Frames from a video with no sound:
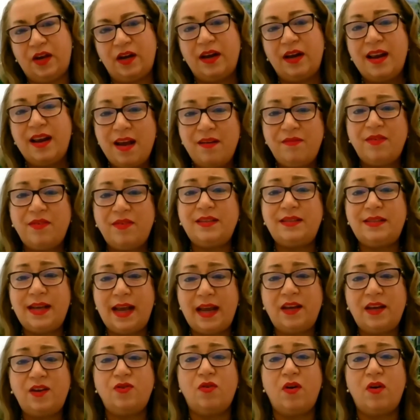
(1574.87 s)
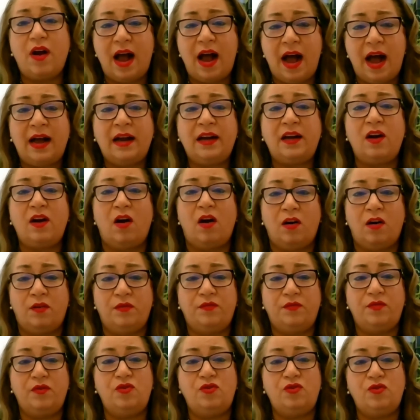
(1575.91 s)
never take your eye off
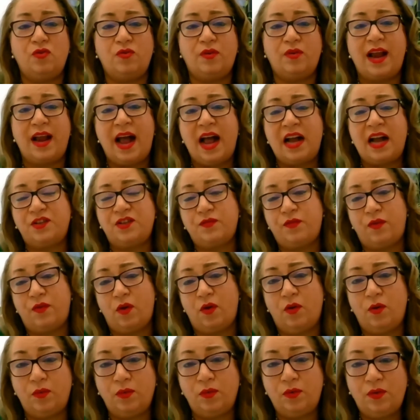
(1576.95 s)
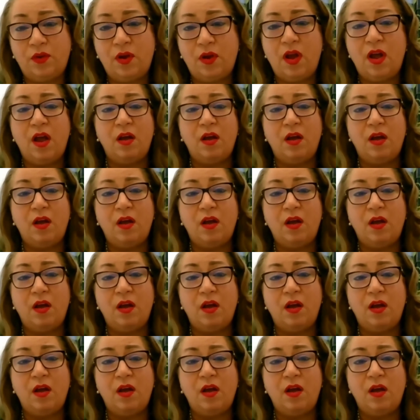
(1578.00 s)
your cash flows,